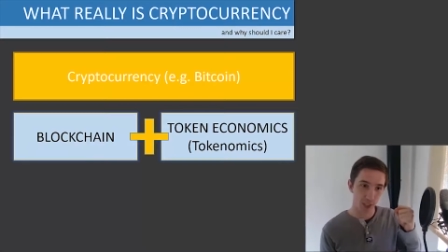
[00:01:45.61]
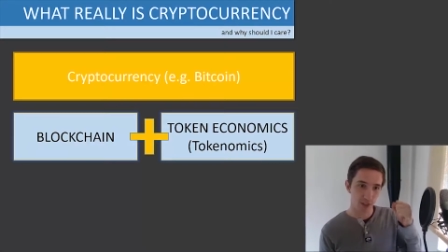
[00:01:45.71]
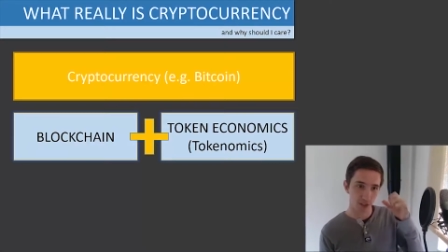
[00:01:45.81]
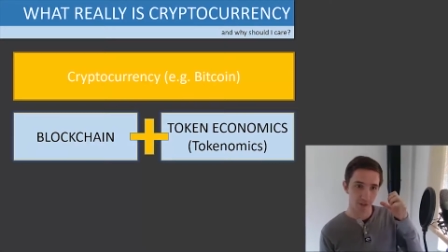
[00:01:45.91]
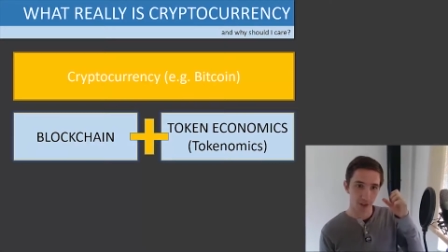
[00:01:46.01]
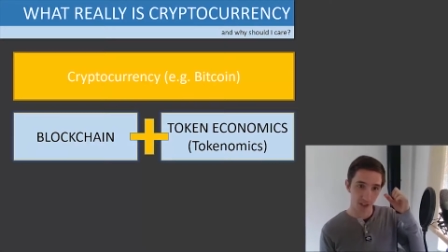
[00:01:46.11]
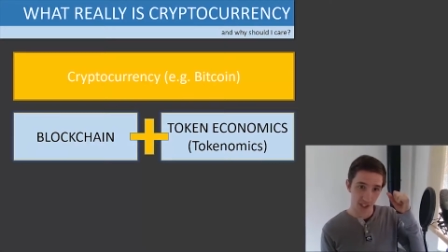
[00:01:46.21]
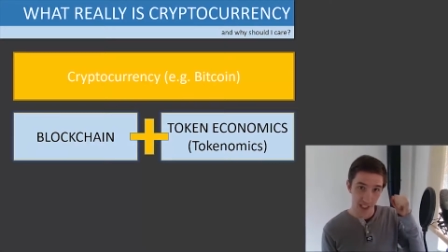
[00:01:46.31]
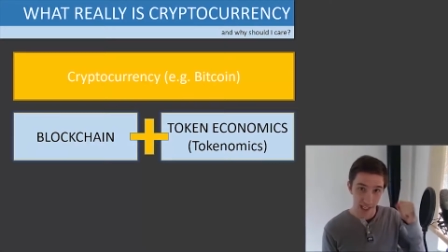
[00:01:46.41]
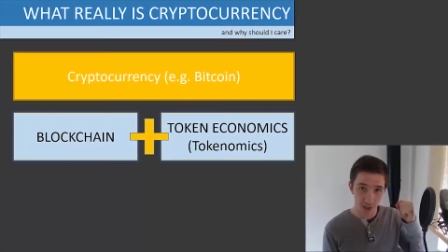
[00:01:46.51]
So you've got
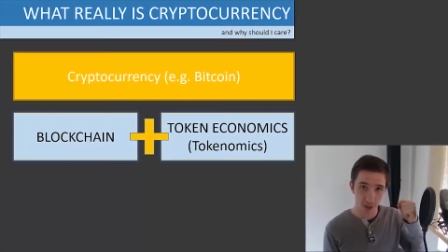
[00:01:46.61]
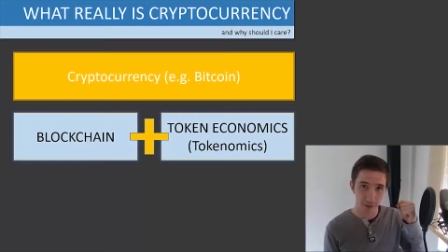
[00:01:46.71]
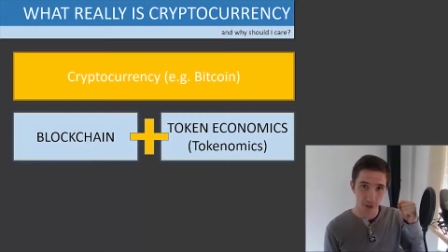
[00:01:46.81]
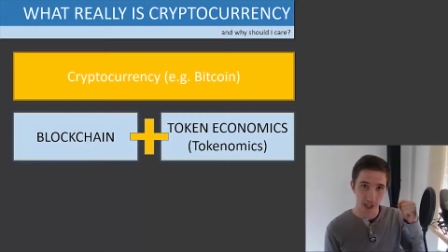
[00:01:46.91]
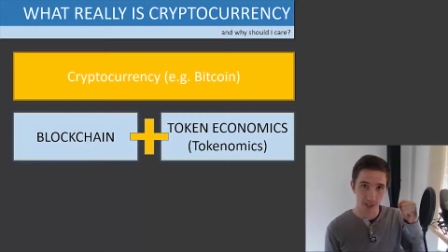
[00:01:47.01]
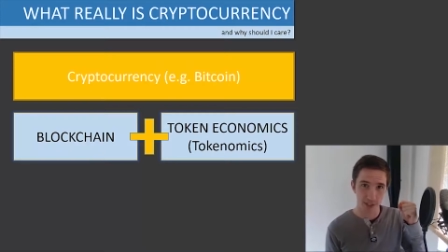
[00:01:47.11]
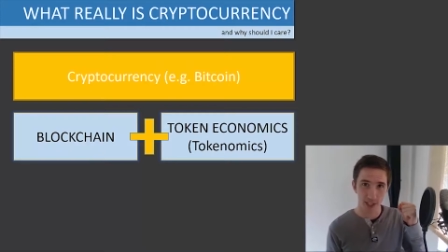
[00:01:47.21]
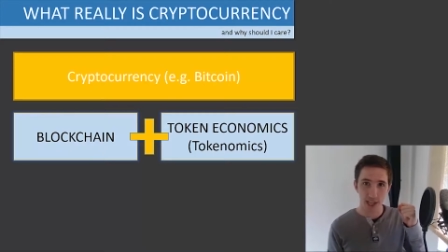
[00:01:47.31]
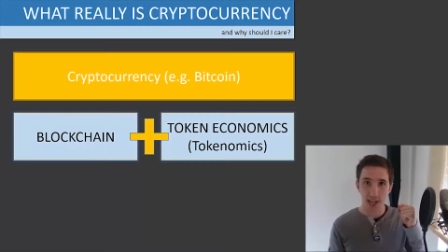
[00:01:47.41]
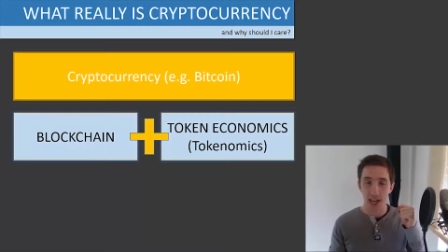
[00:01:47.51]
this ledger of trust
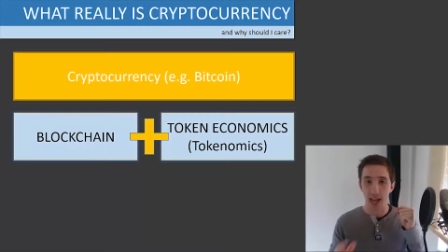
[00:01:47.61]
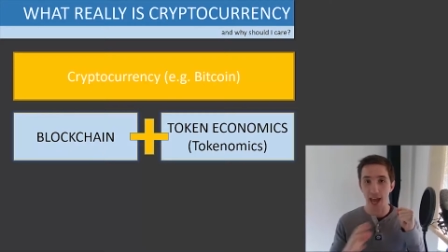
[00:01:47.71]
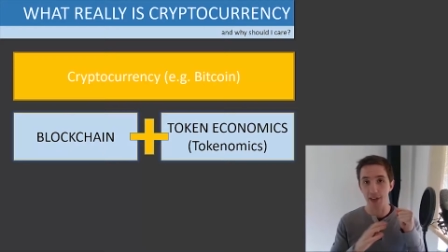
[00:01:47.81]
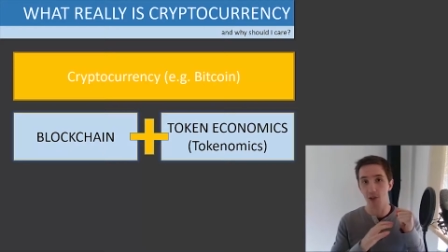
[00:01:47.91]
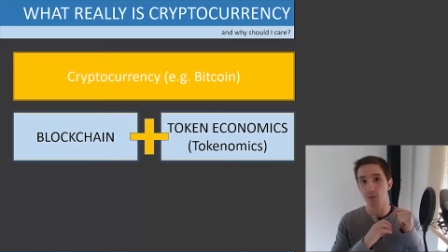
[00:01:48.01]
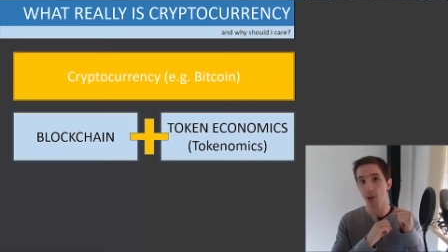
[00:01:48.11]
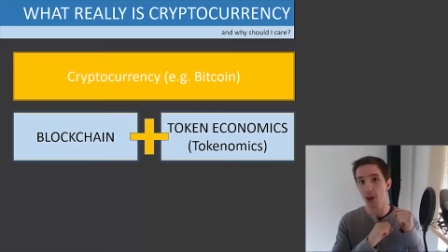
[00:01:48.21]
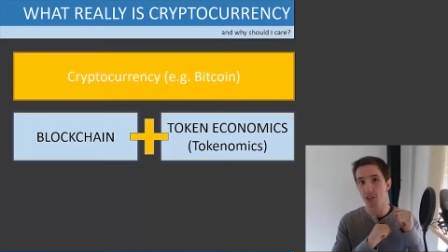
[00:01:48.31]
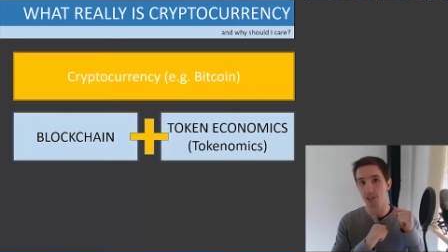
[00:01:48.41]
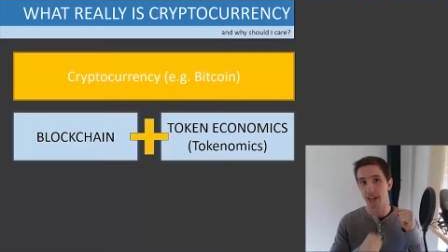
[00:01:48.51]
and you
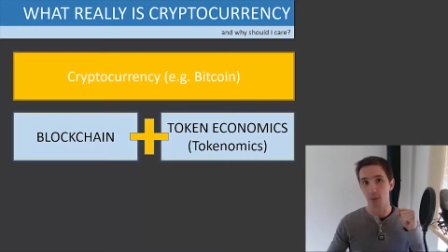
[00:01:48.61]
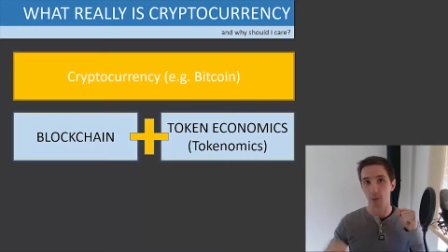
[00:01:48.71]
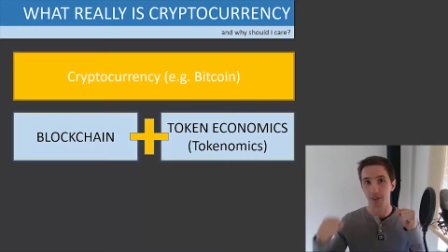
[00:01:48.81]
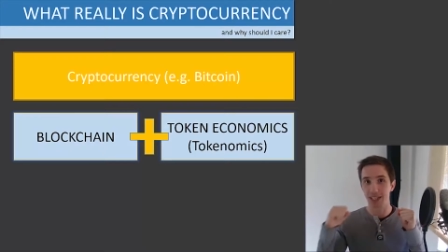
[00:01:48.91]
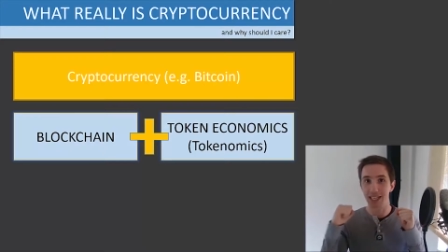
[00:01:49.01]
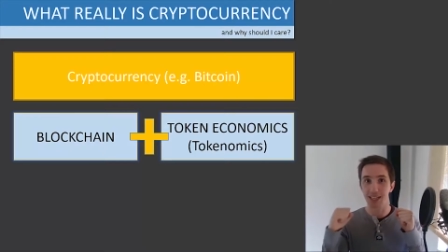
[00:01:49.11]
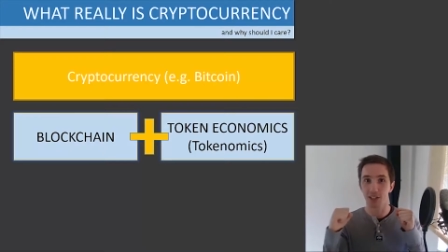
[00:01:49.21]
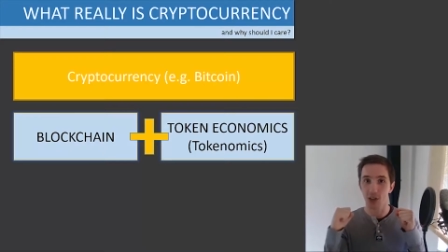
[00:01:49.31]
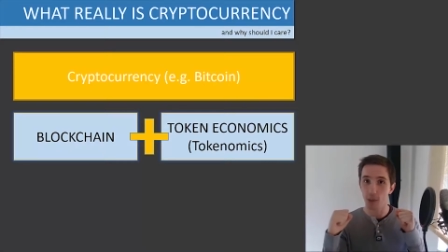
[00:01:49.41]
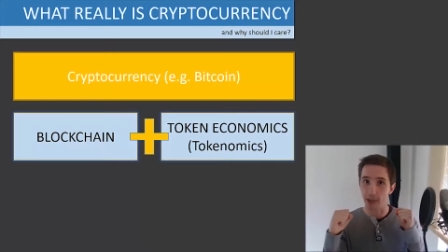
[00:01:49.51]
merge that with
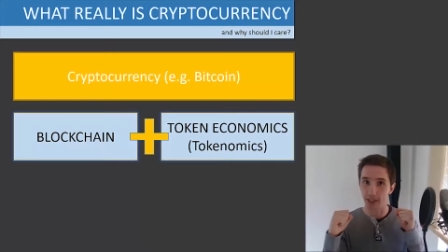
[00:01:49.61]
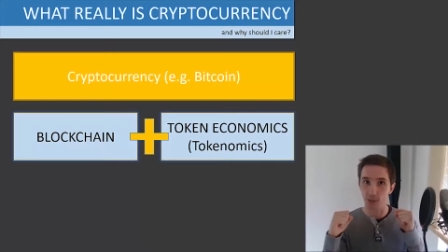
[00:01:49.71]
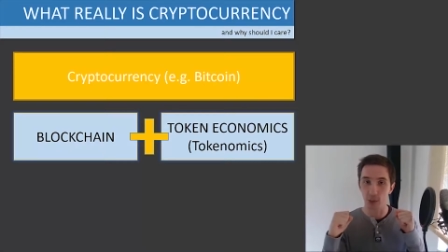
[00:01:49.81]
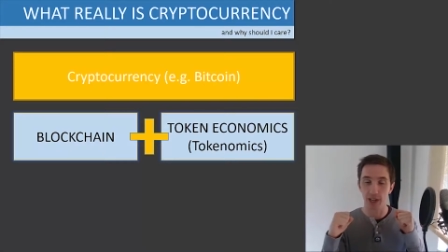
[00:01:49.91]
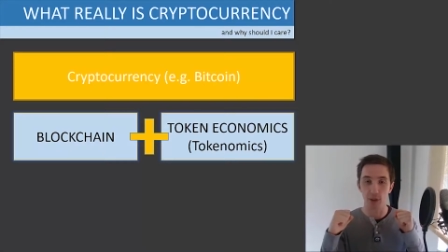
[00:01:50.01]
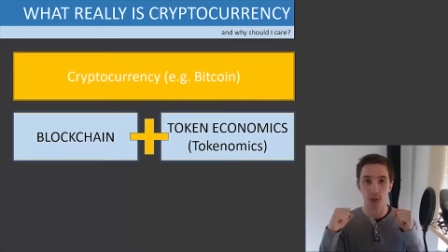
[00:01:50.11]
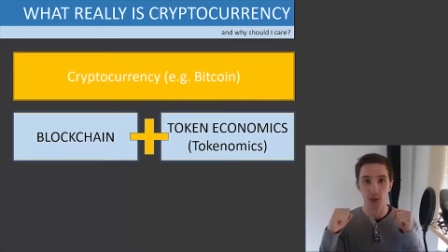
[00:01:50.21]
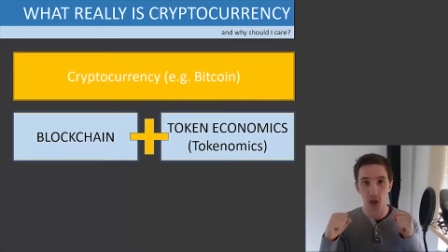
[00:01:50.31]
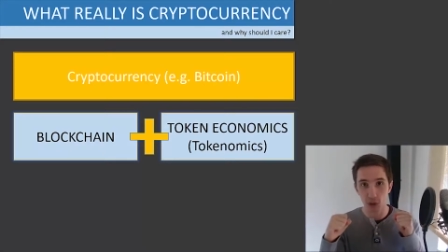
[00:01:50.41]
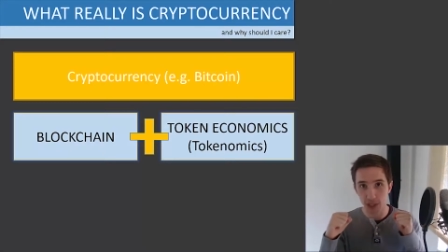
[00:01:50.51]
economics, what I call
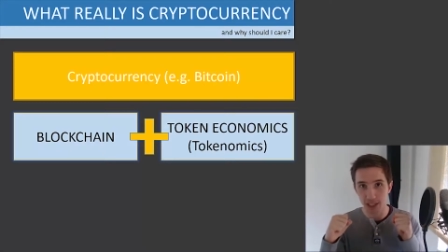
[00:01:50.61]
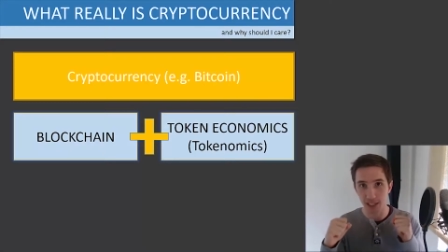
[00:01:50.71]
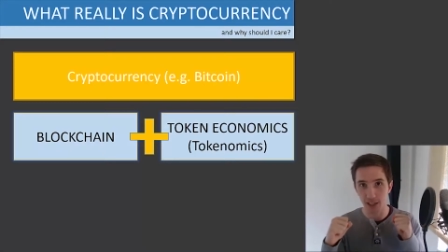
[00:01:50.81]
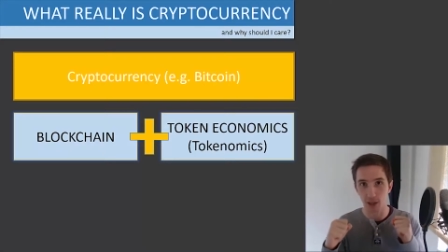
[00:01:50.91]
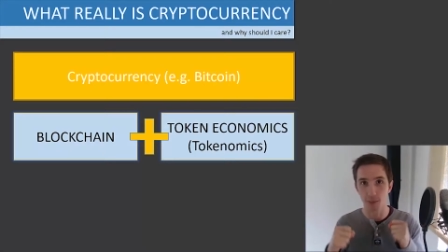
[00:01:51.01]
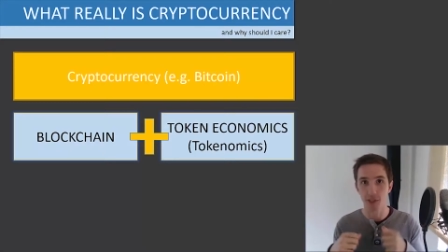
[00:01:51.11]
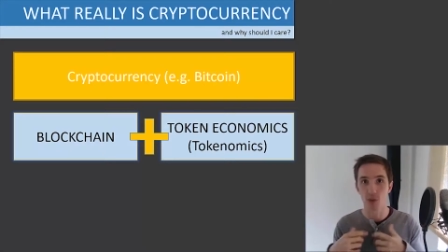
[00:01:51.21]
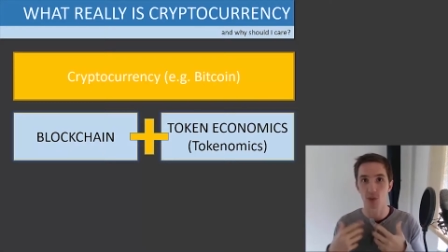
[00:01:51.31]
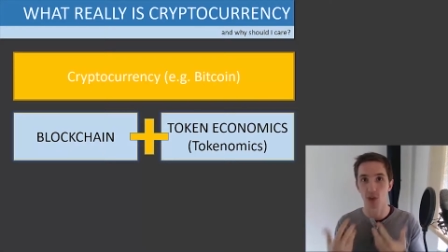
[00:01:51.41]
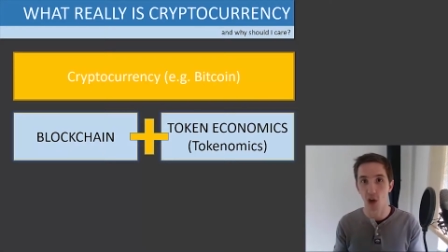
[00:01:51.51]
token economics
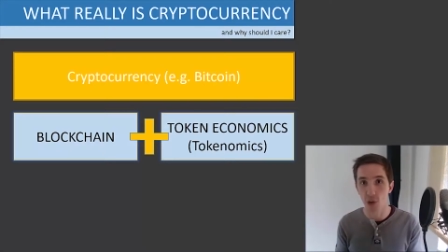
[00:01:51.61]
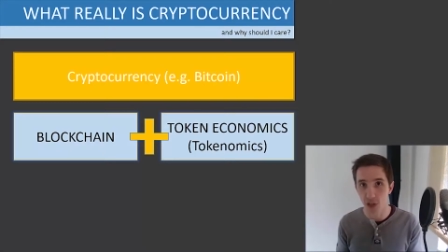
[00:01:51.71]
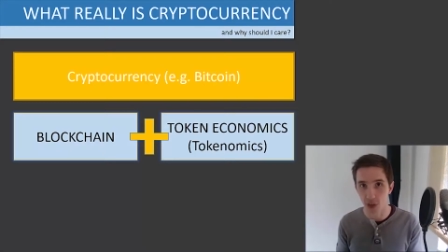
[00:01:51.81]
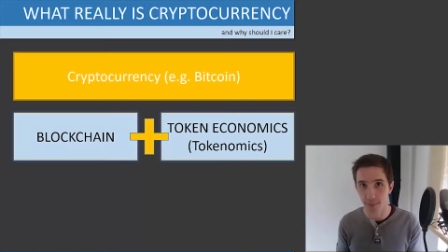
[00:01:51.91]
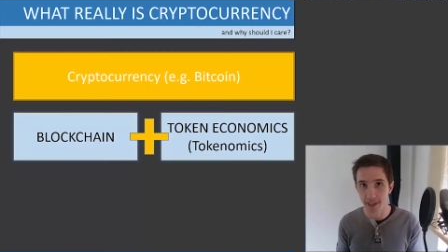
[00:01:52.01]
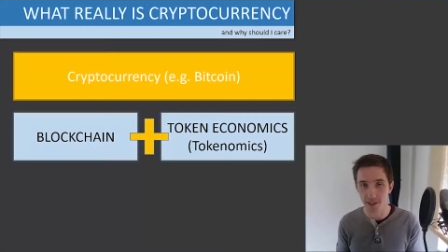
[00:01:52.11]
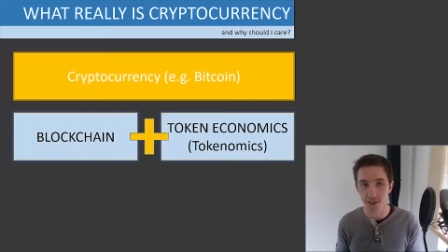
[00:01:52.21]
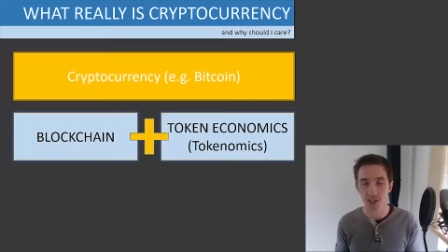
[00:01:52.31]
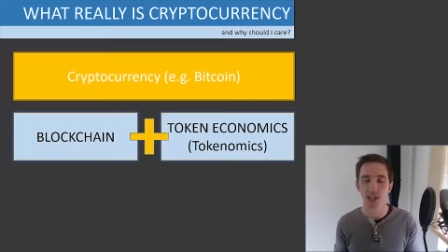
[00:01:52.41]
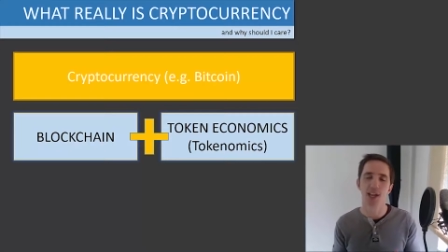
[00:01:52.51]
or
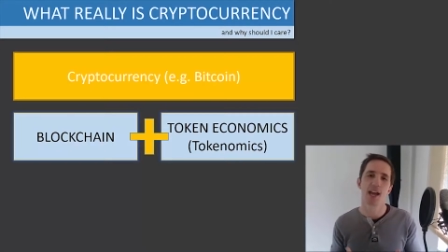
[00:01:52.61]
tokenomics,